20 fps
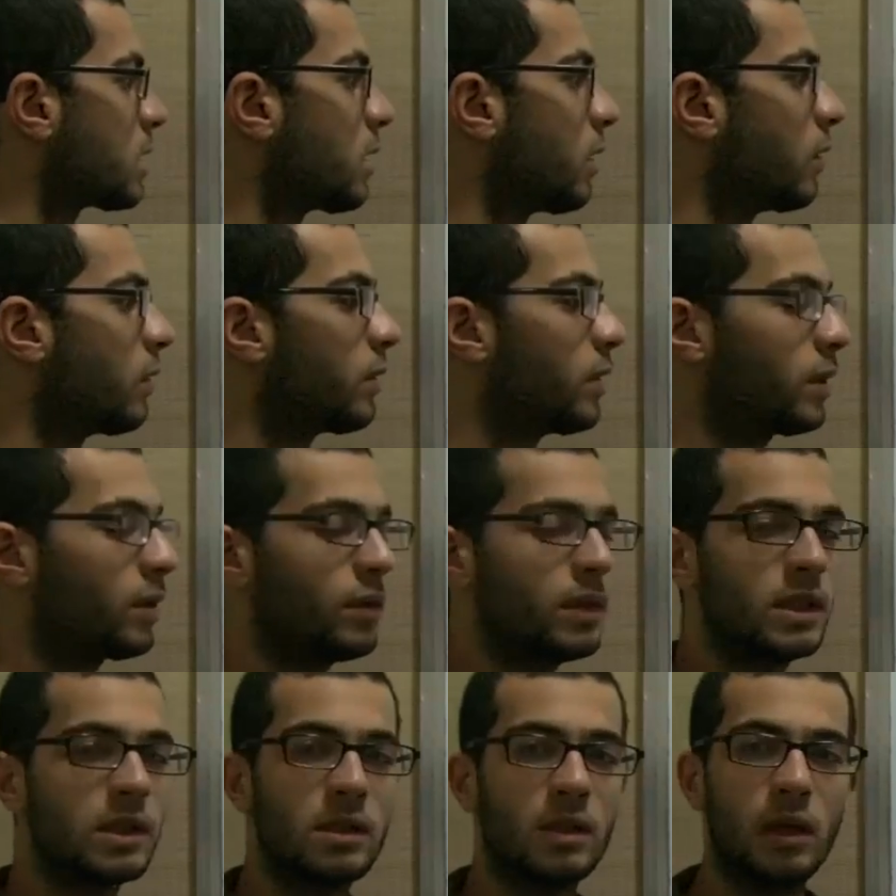So
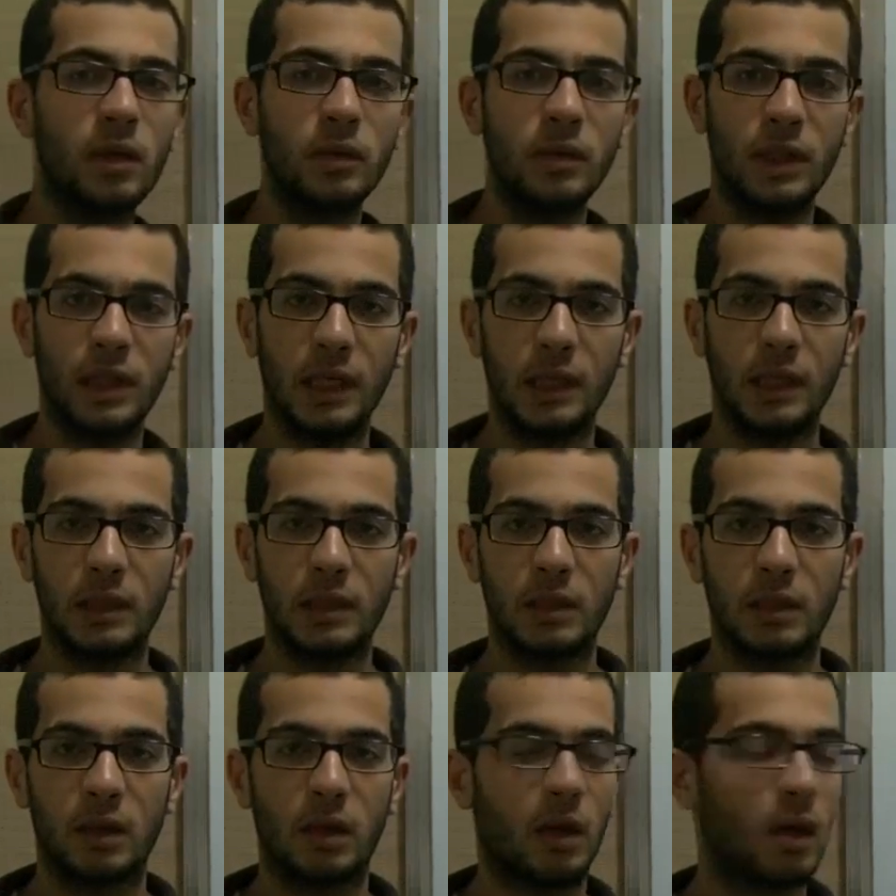there is no
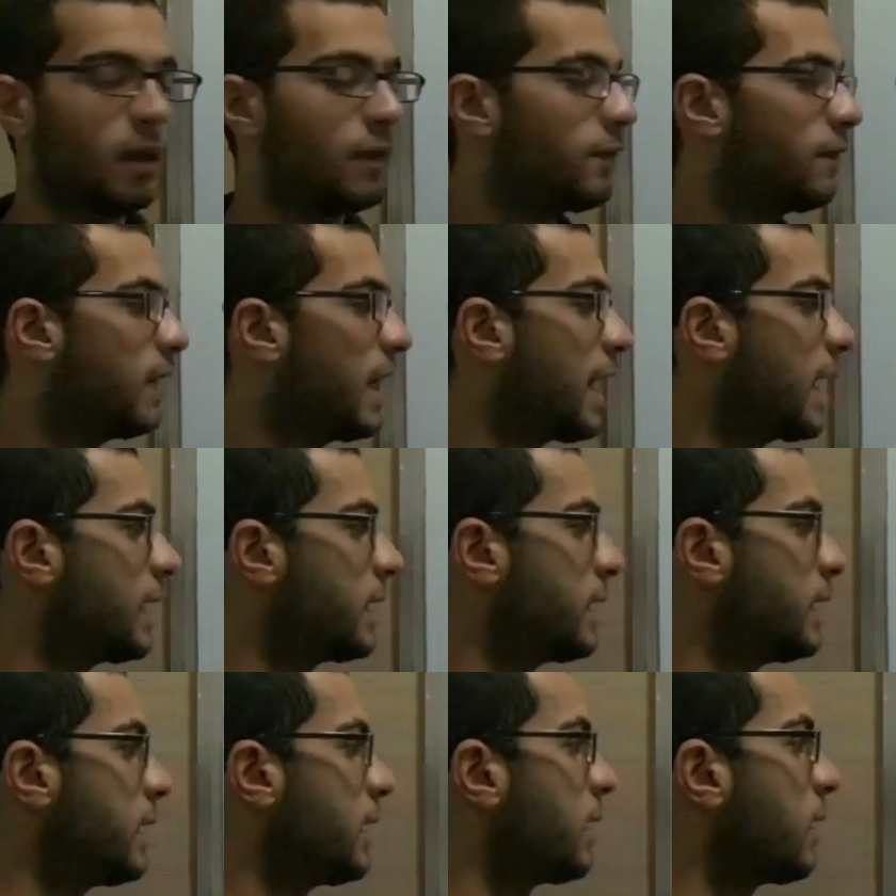need of
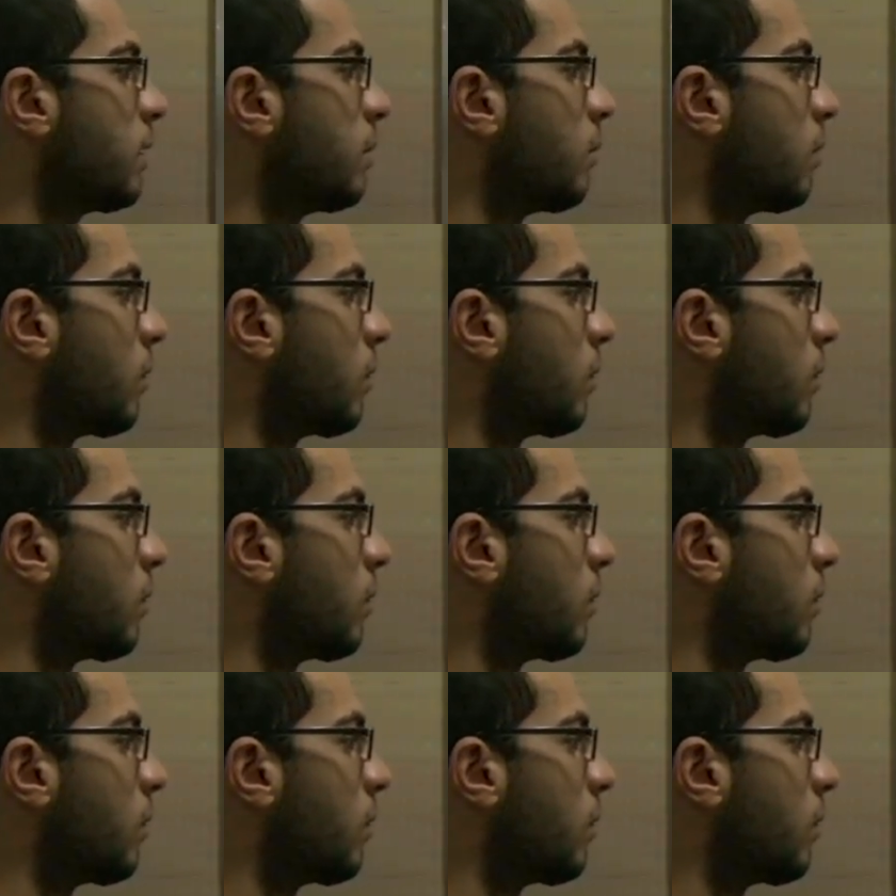adding